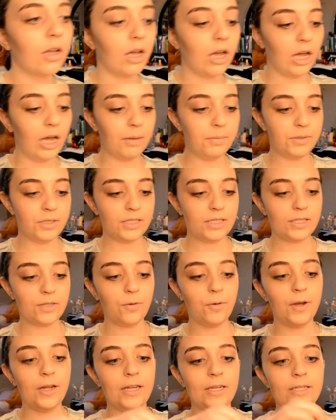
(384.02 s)
I'm just
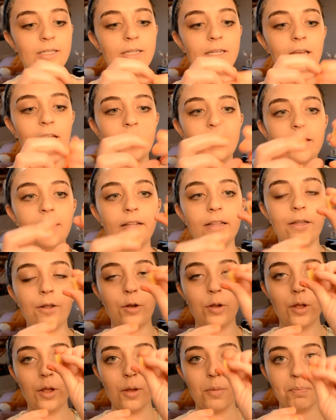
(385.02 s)
going to get a
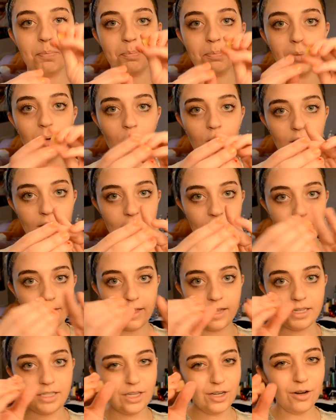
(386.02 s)
little ball like
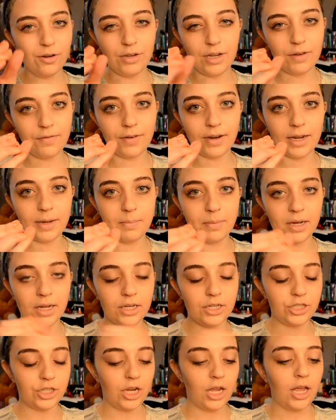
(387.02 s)
this. You don't need very much.
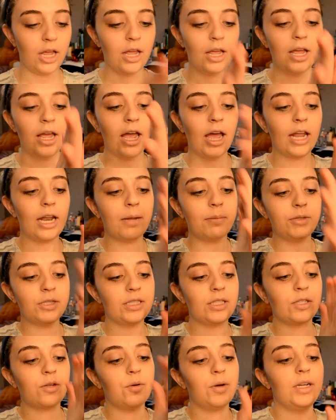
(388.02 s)
And I'm
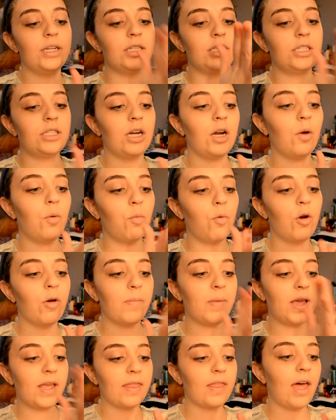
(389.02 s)
just going to start
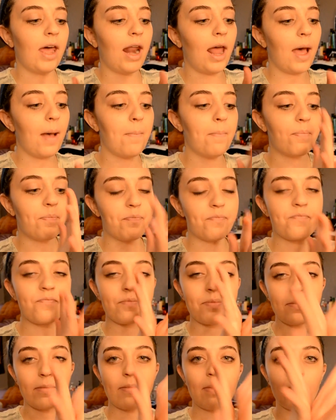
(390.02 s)
warming that up
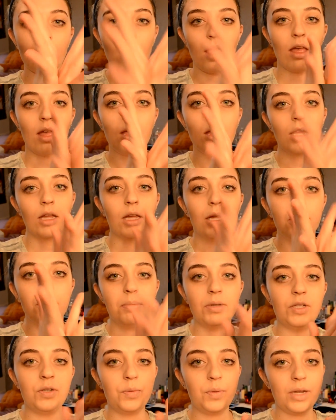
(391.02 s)

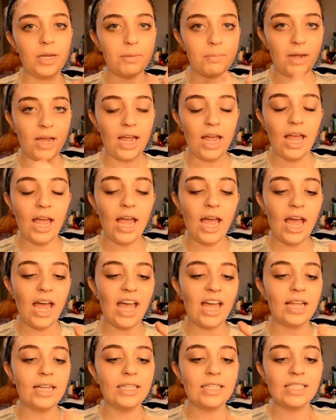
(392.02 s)
between my
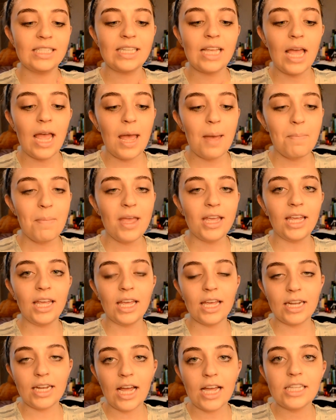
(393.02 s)
hands, making
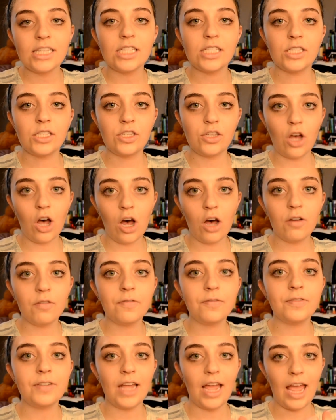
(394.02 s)
it nice and soft
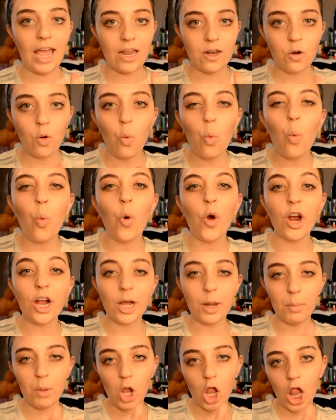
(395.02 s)
and
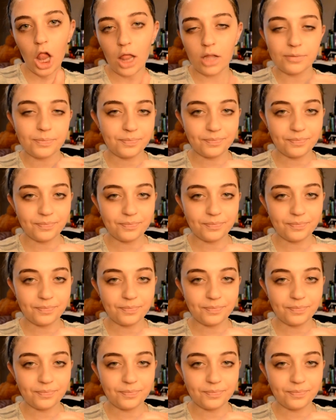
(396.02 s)
workable.